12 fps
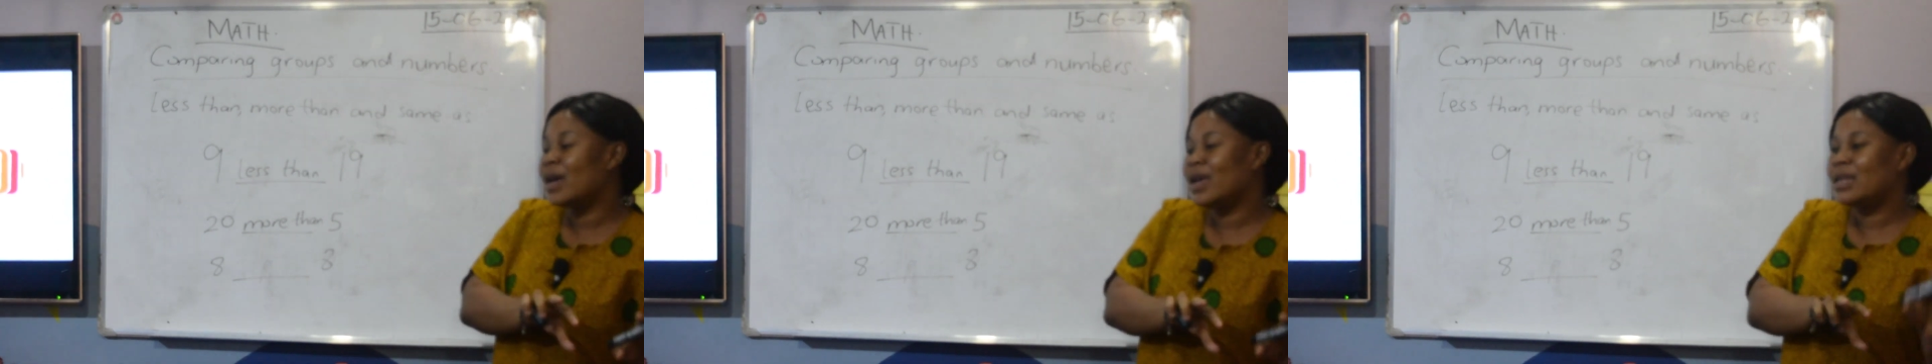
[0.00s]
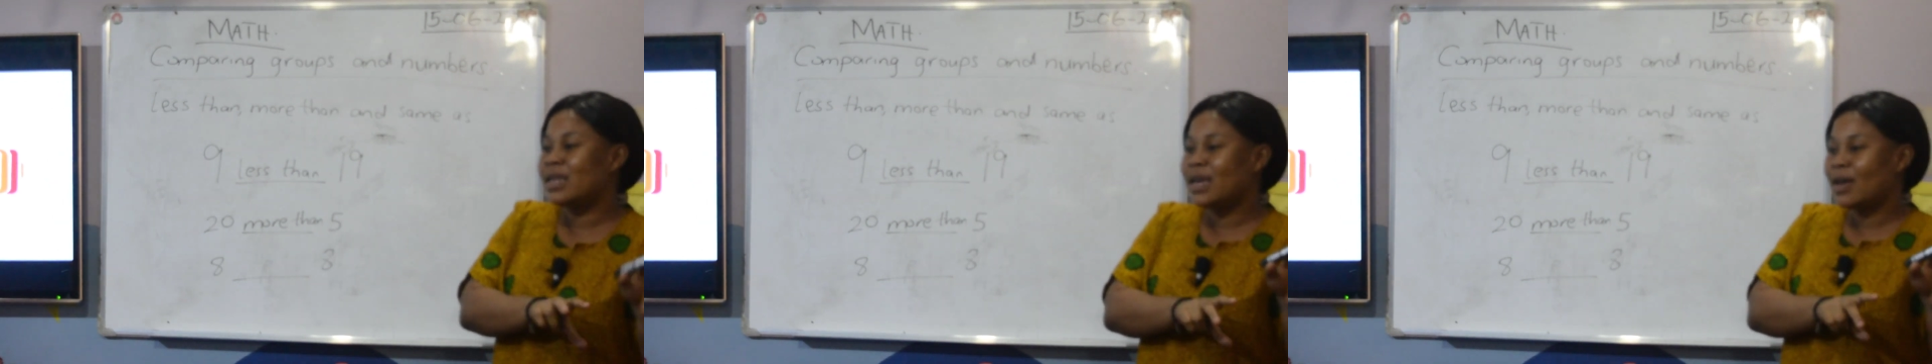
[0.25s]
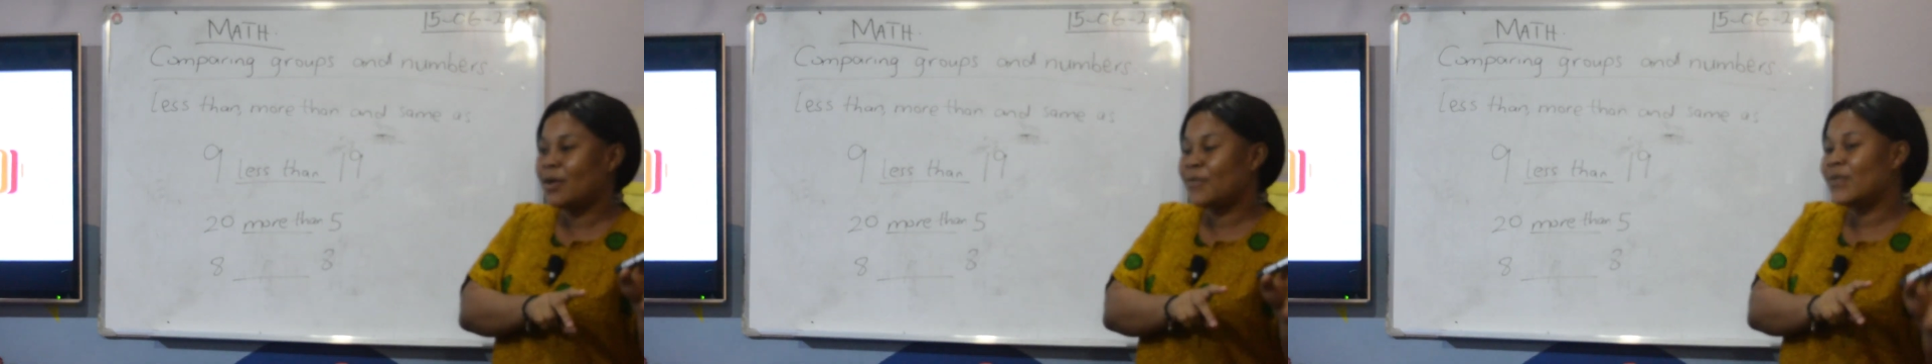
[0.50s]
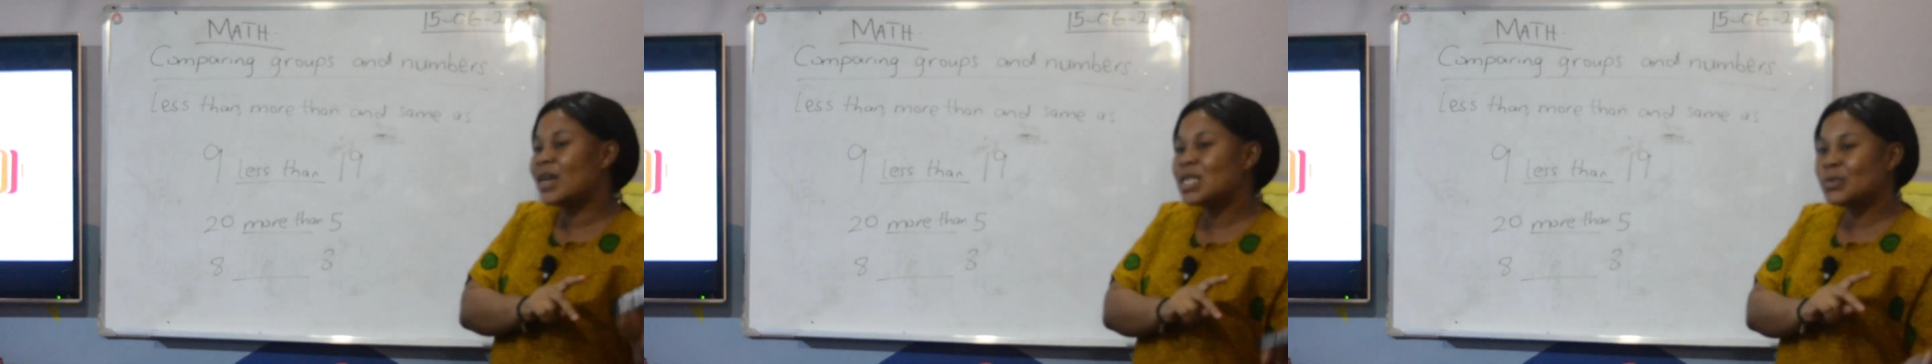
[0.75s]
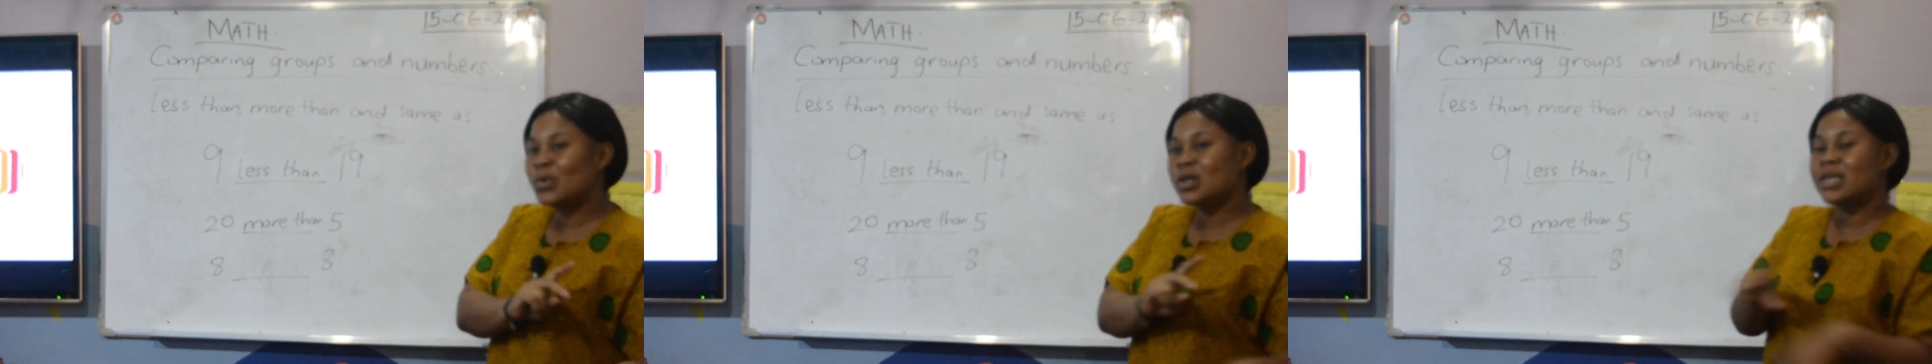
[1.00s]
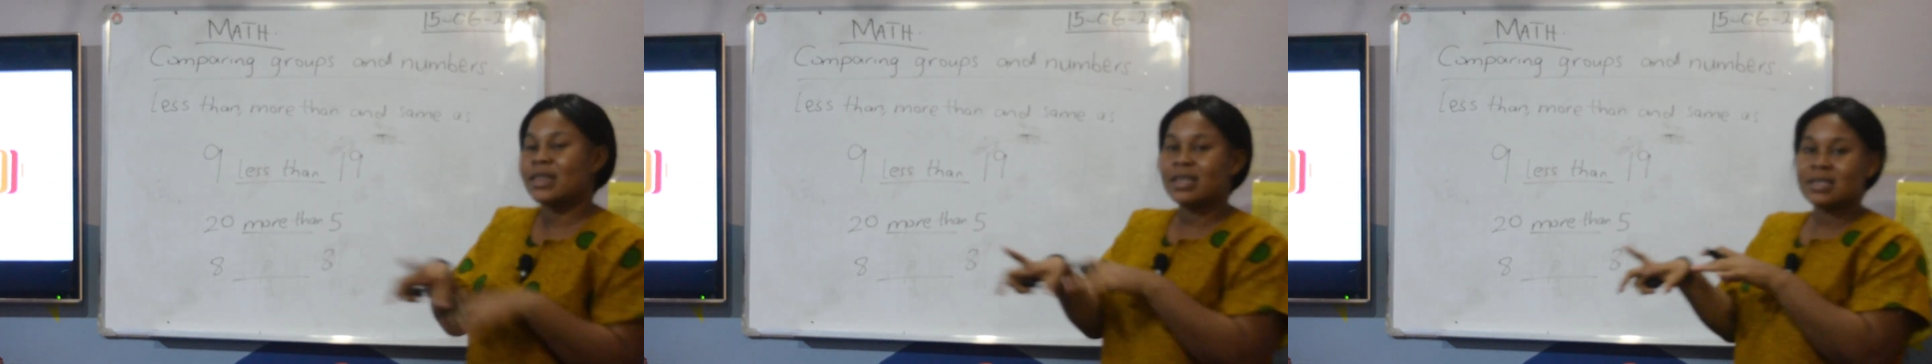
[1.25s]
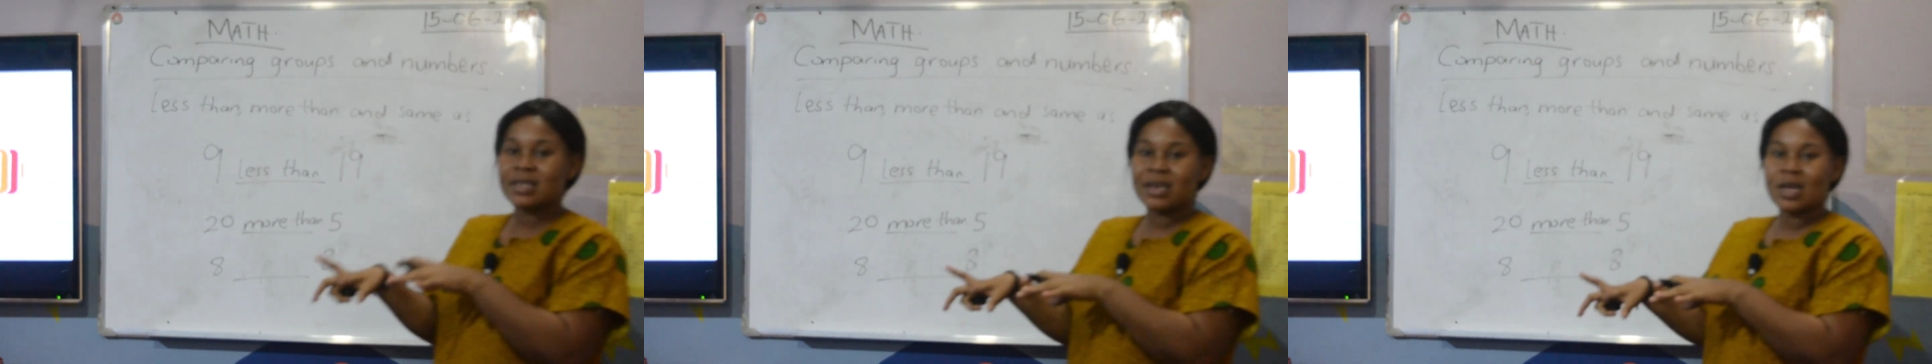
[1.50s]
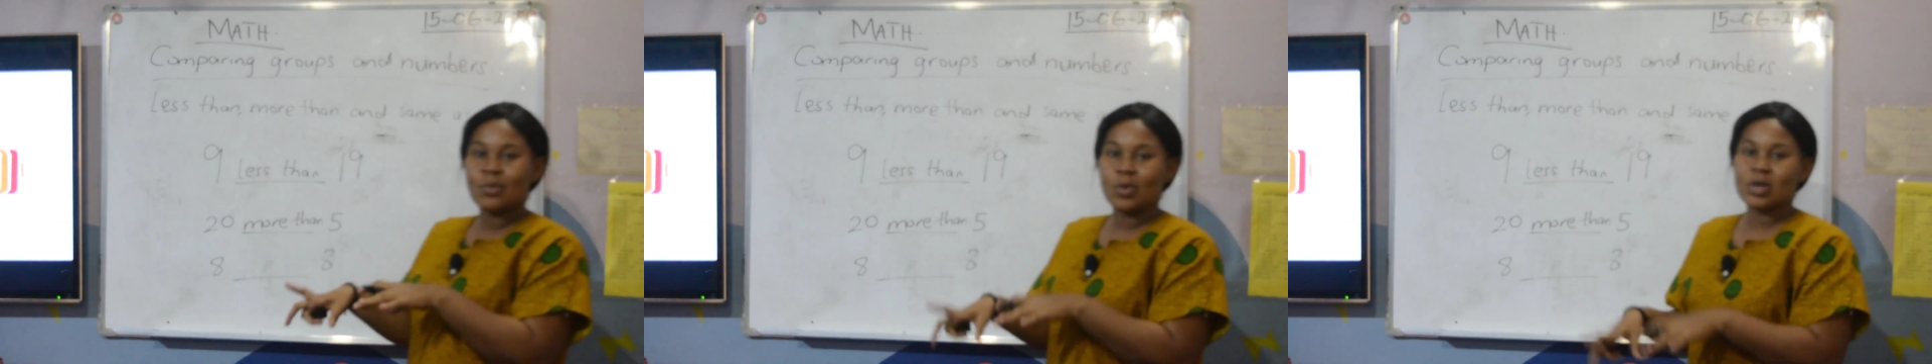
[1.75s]
in the first box and the
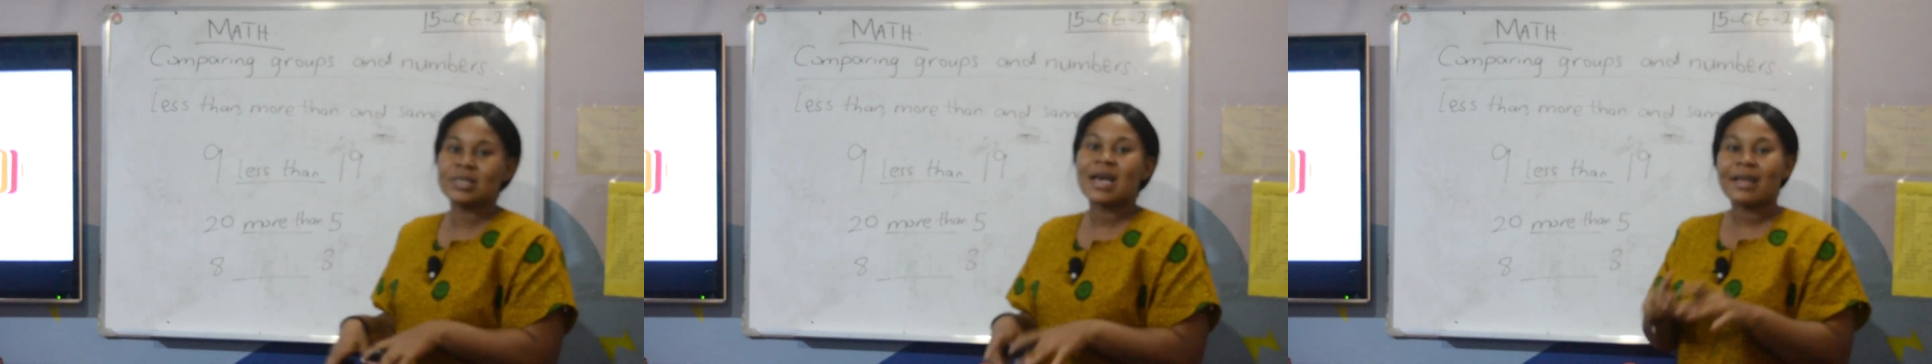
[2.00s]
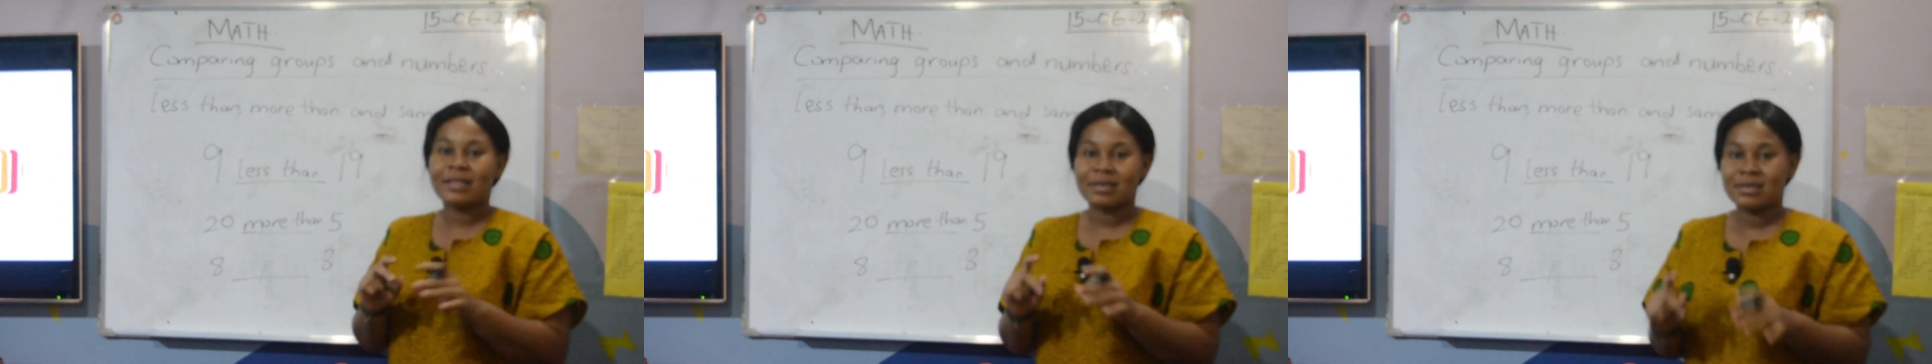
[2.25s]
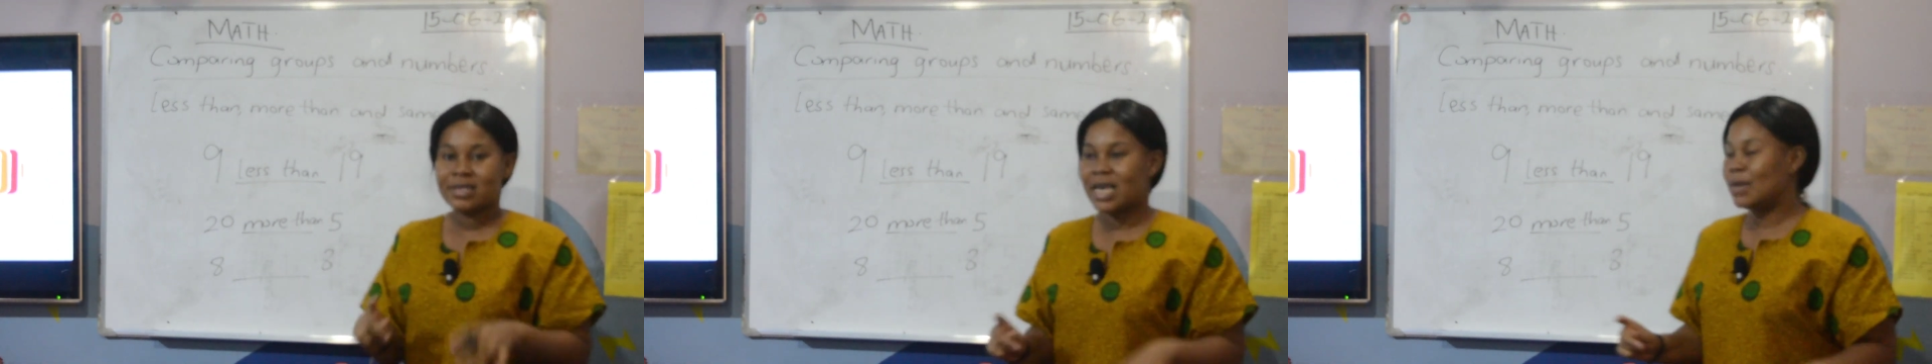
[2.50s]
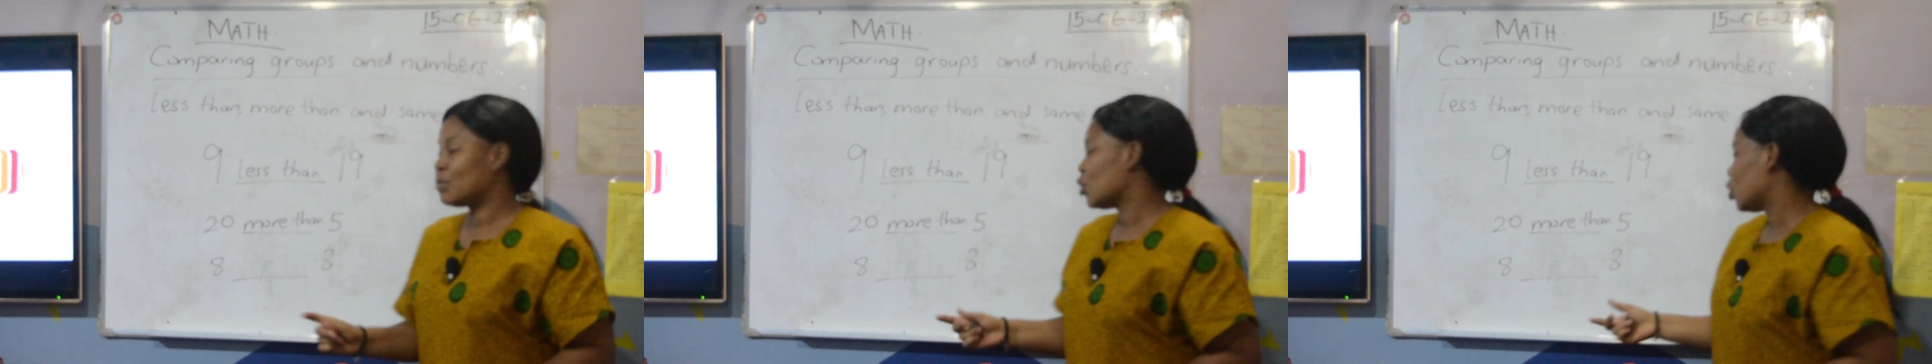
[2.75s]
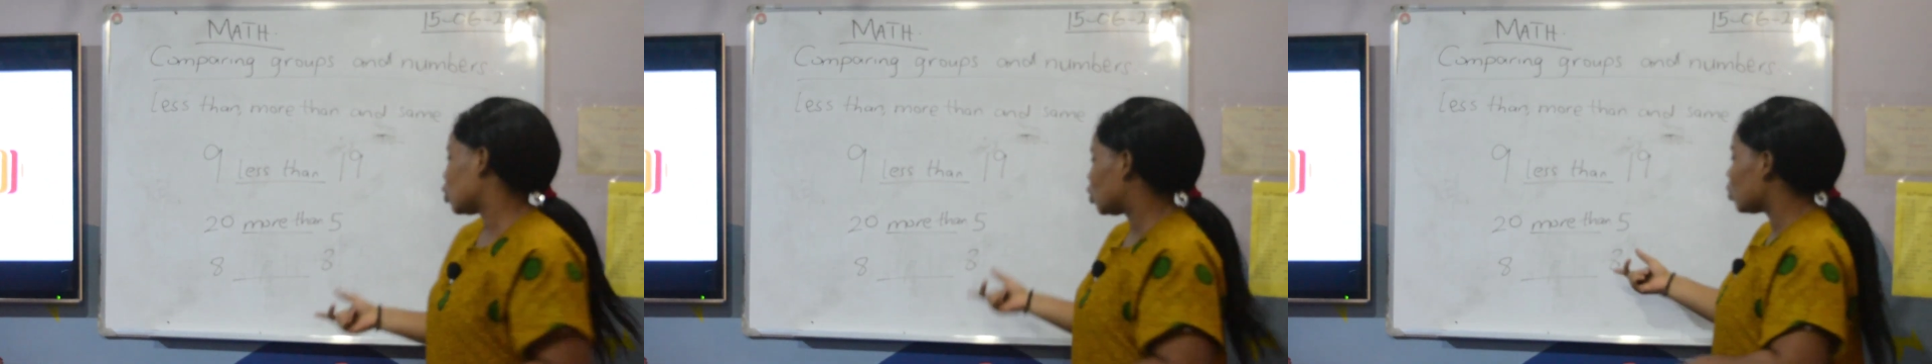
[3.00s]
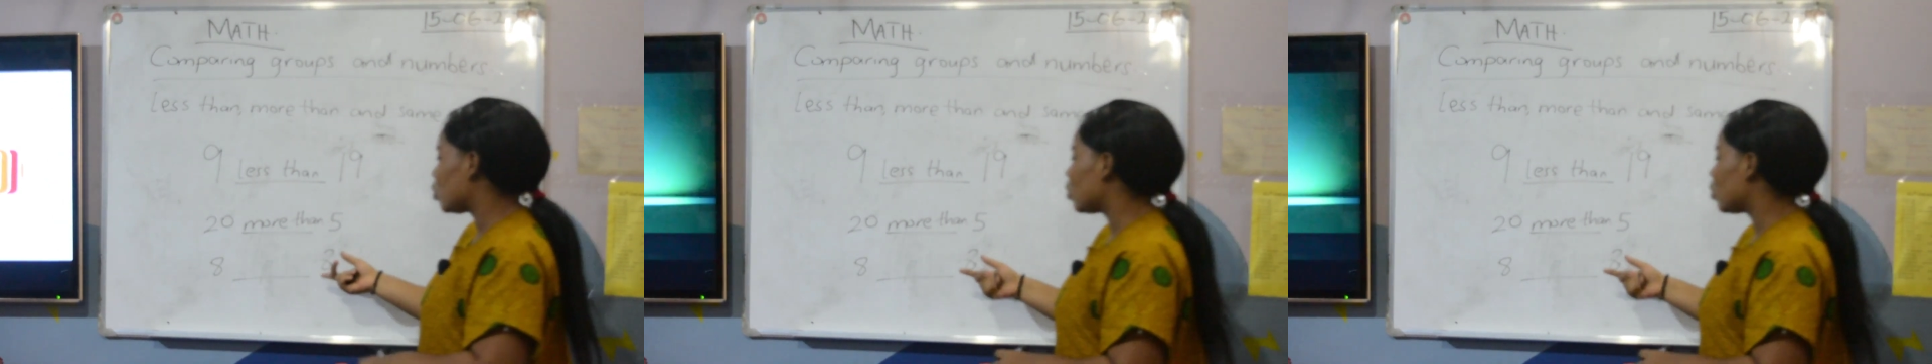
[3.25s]
second box are the same. So we